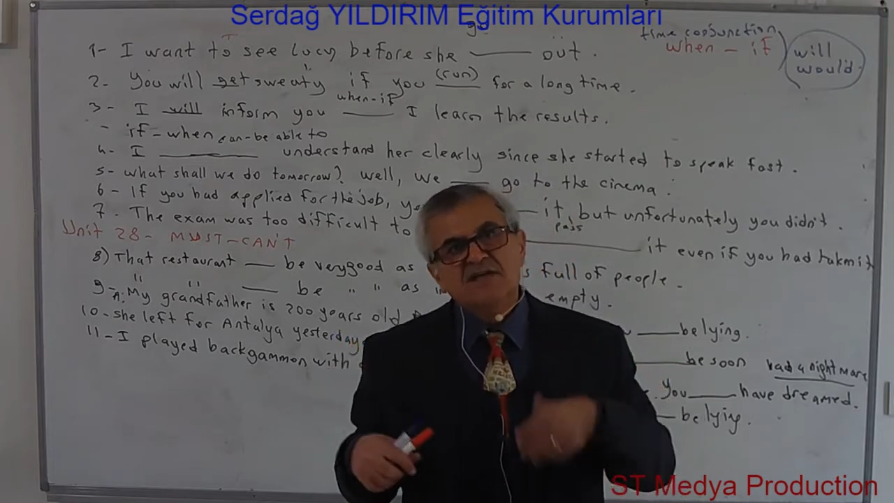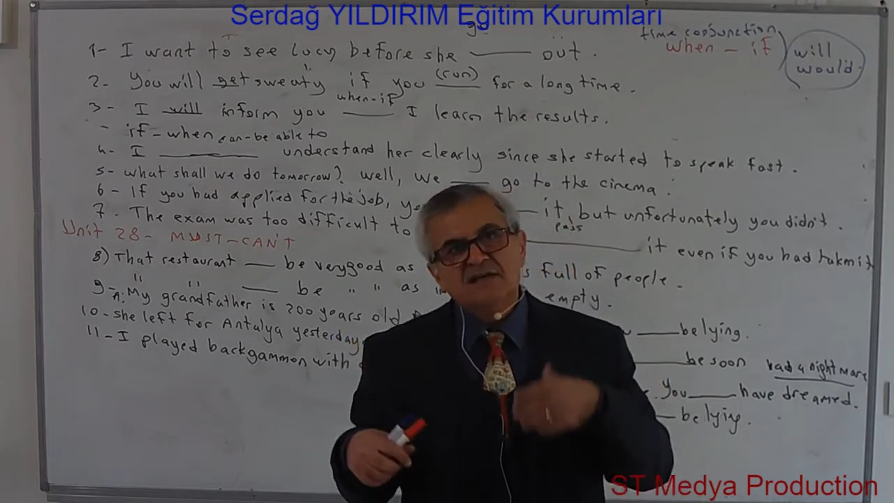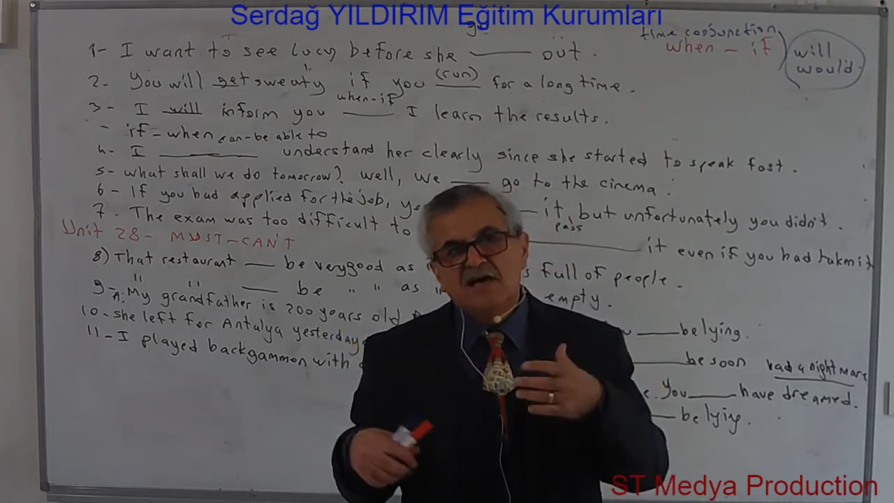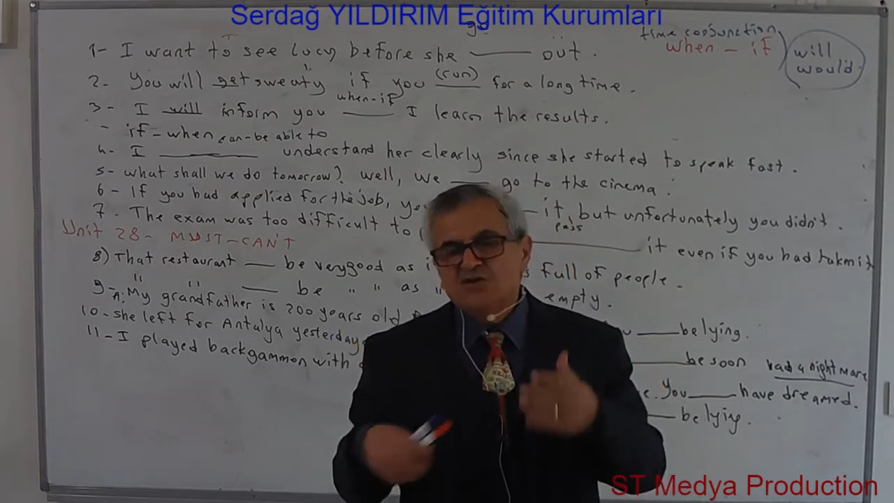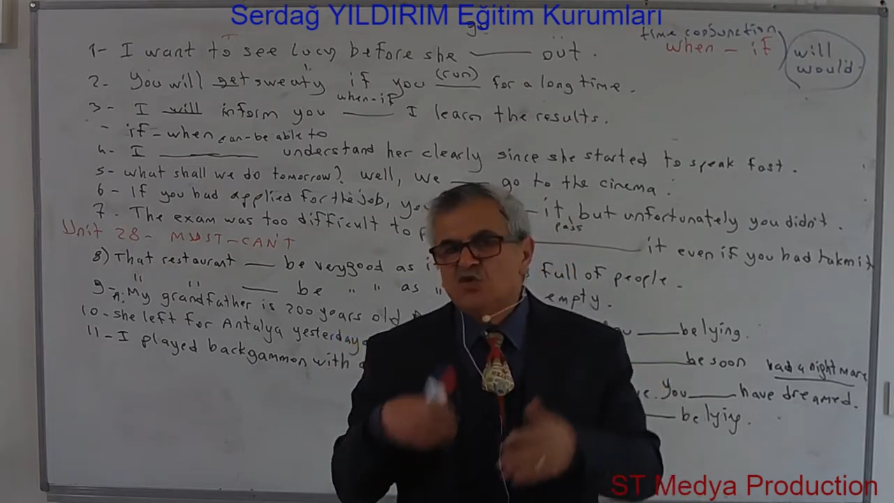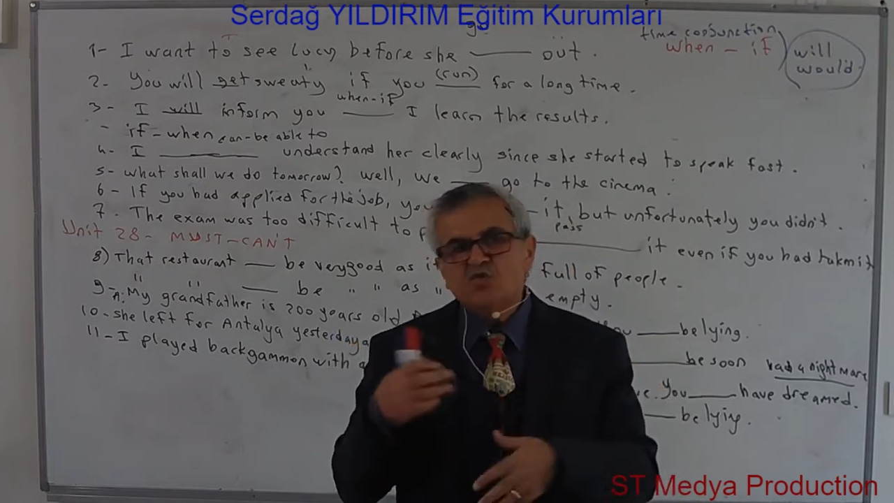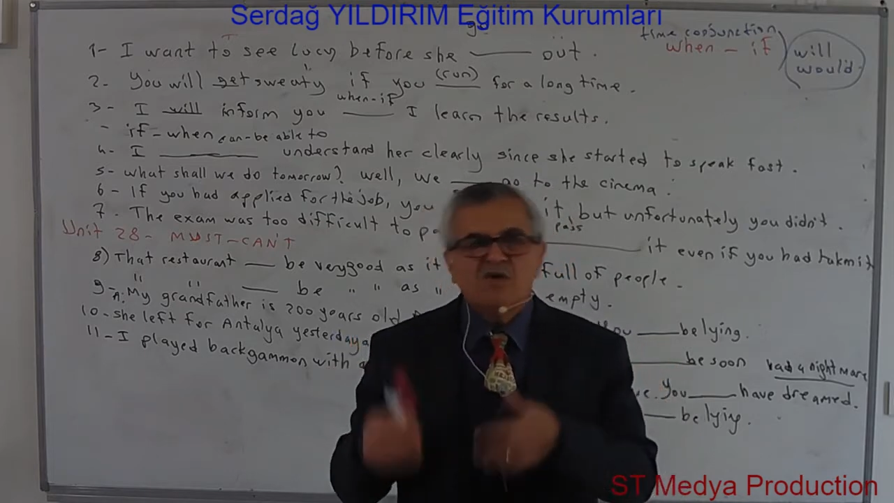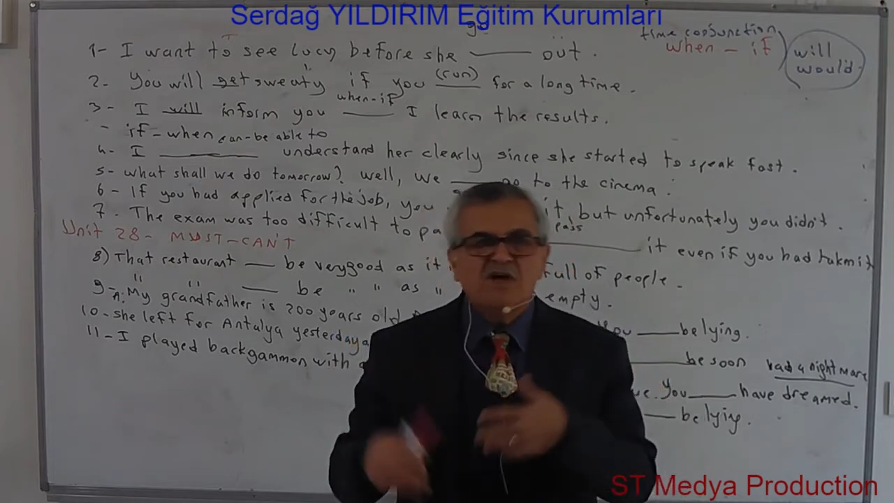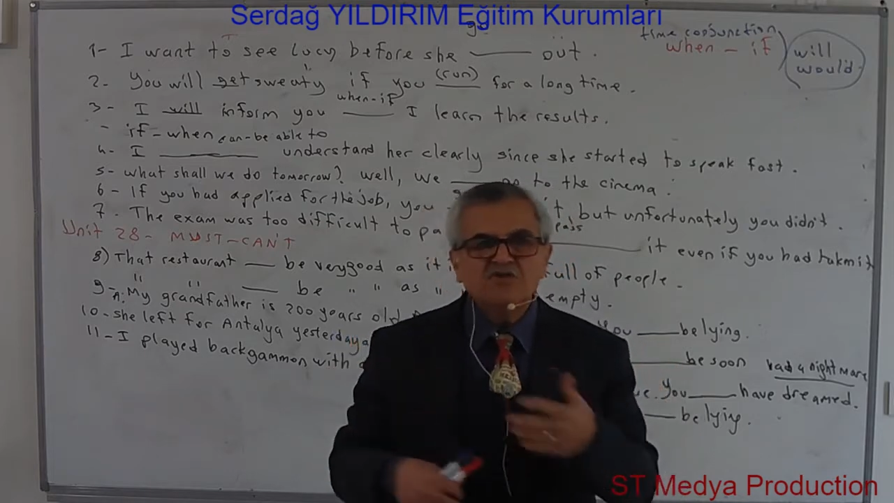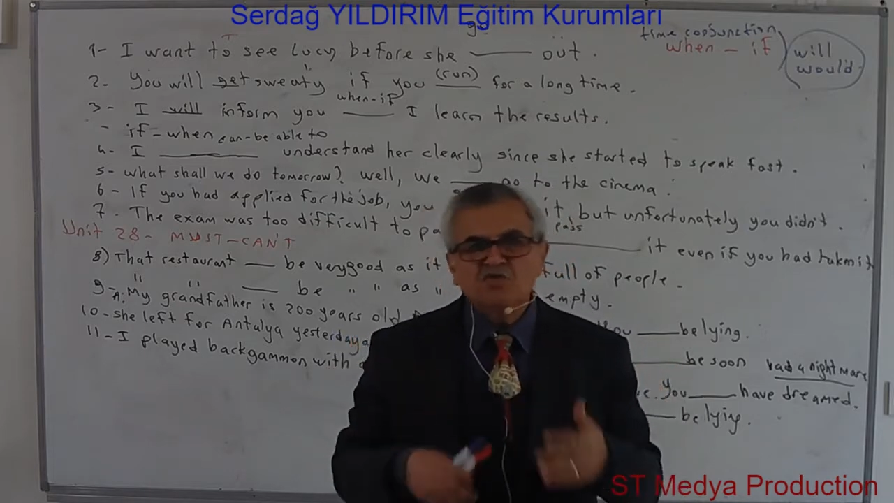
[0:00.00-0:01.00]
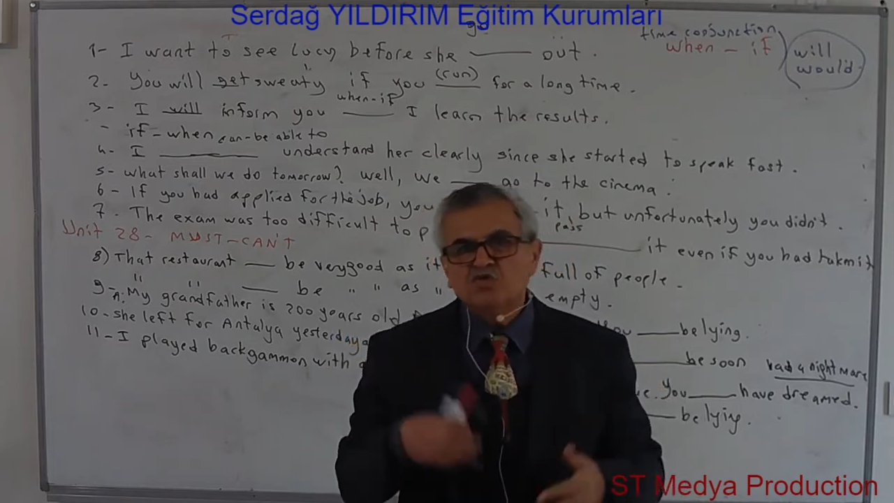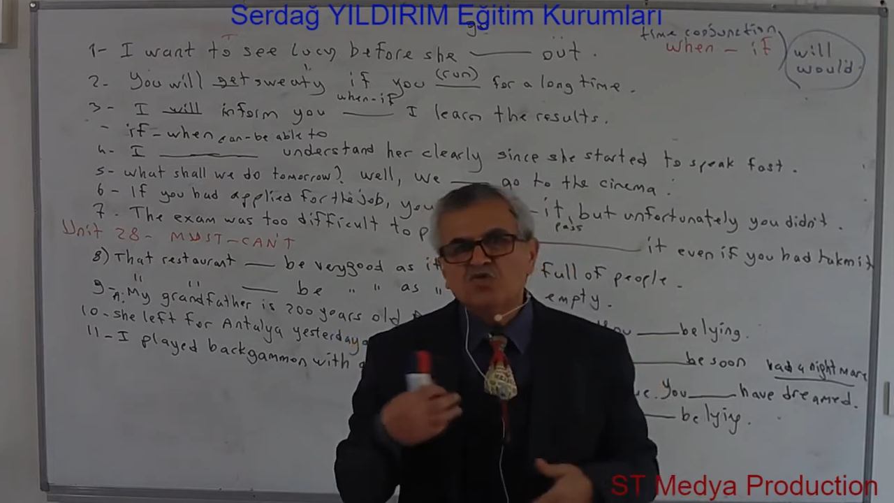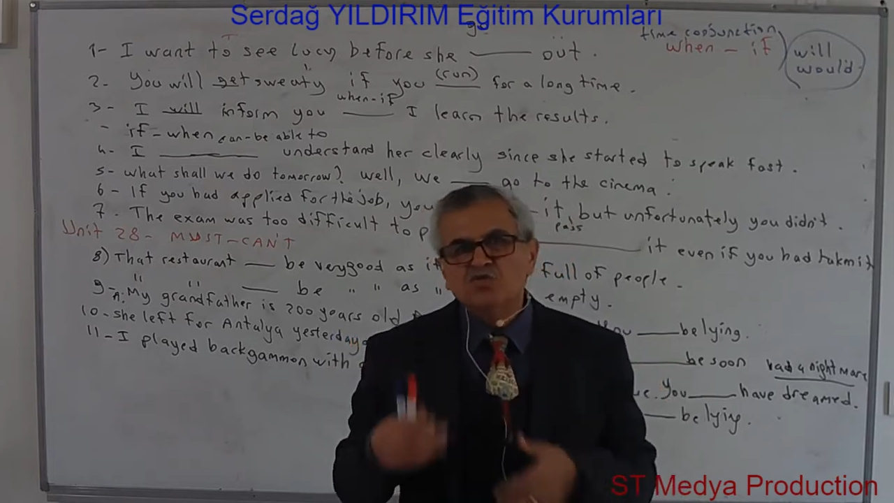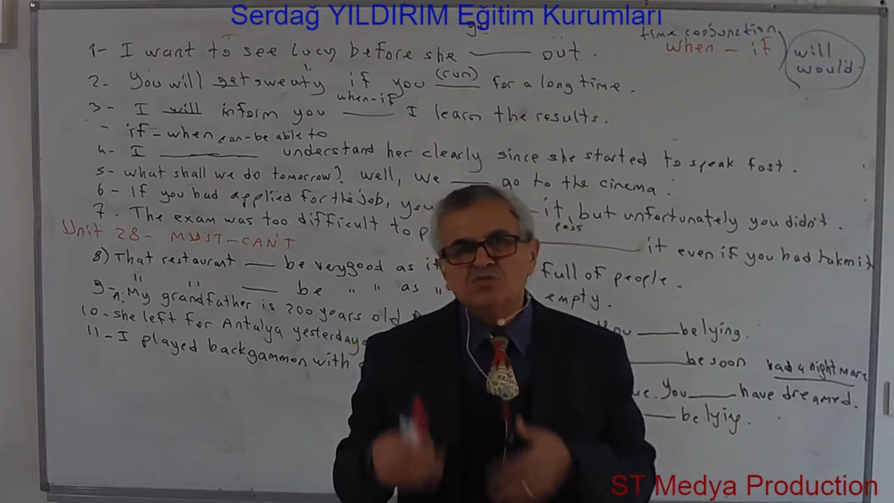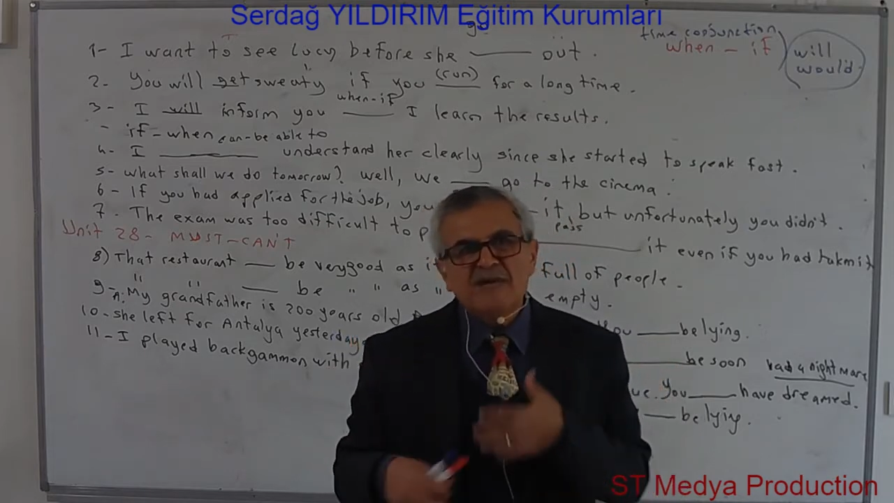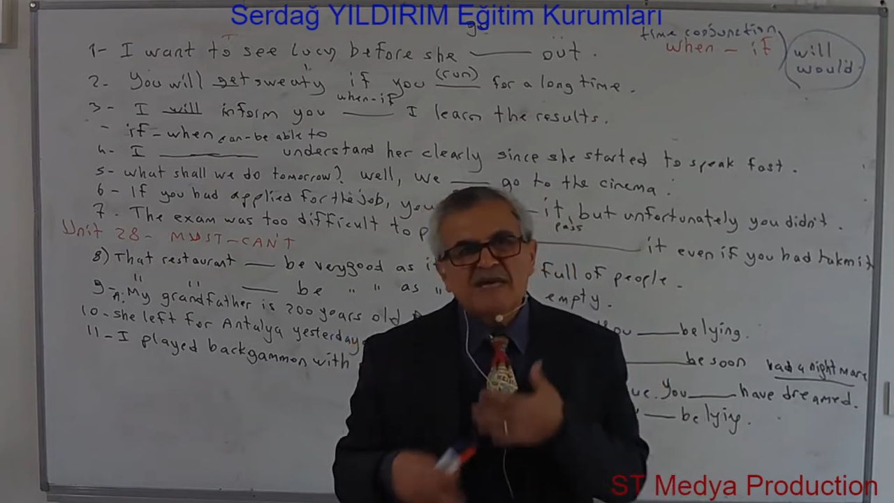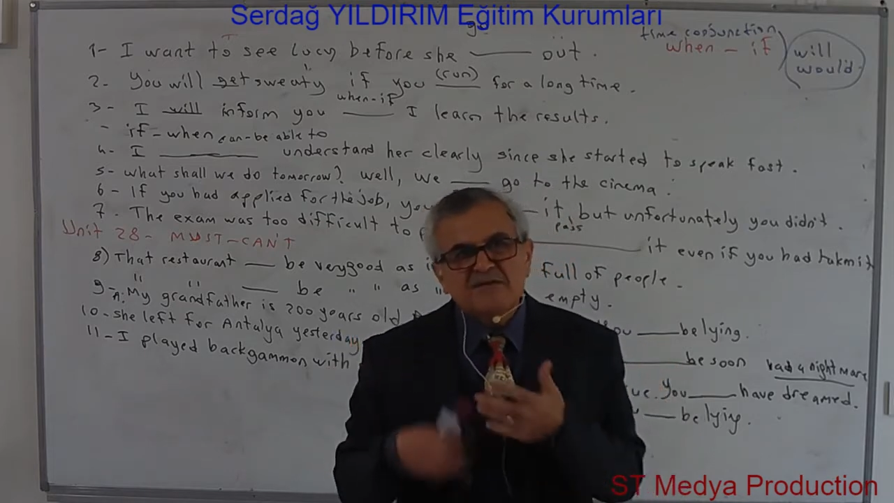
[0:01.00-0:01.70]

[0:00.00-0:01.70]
I don't want you to make